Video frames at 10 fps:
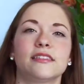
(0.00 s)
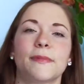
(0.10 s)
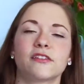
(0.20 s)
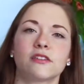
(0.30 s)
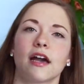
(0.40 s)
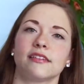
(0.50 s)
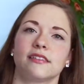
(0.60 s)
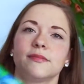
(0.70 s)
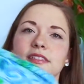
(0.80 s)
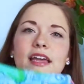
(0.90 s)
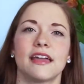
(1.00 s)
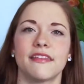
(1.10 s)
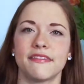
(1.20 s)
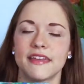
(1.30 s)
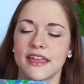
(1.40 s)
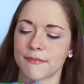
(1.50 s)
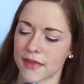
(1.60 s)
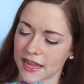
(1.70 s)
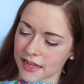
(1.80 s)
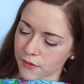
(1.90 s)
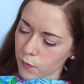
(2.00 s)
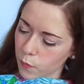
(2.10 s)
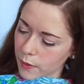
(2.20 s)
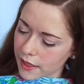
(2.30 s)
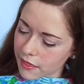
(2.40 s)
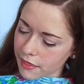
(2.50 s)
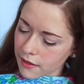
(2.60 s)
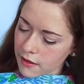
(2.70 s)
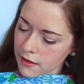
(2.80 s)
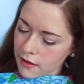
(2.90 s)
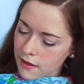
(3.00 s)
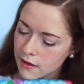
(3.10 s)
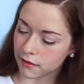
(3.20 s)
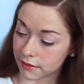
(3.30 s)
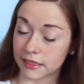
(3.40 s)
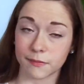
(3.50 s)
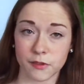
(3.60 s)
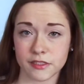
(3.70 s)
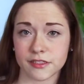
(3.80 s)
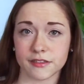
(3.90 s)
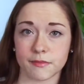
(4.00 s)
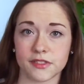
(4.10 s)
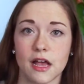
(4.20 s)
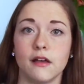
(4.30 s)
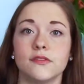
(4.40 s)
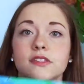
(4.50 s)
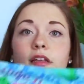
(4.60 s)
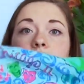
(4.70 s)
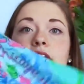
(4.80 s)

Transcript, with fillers: special custom design that they made with Lilly Pulitzer themselves.